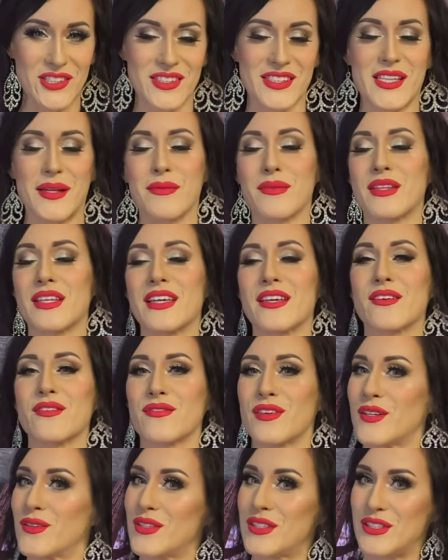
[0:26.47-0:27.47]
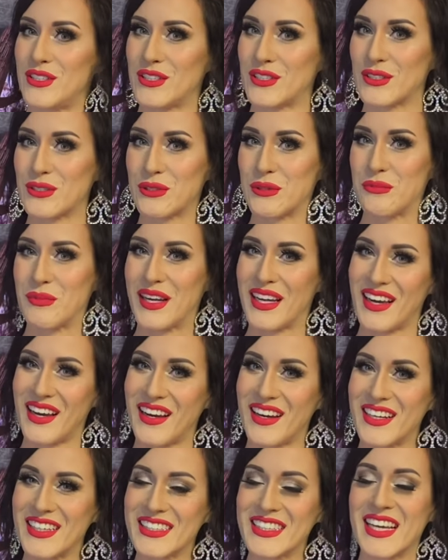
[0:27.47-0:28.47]
something very dear to my
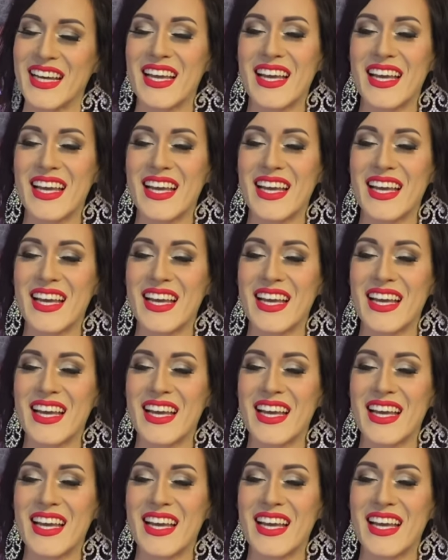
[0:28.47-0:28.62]
heart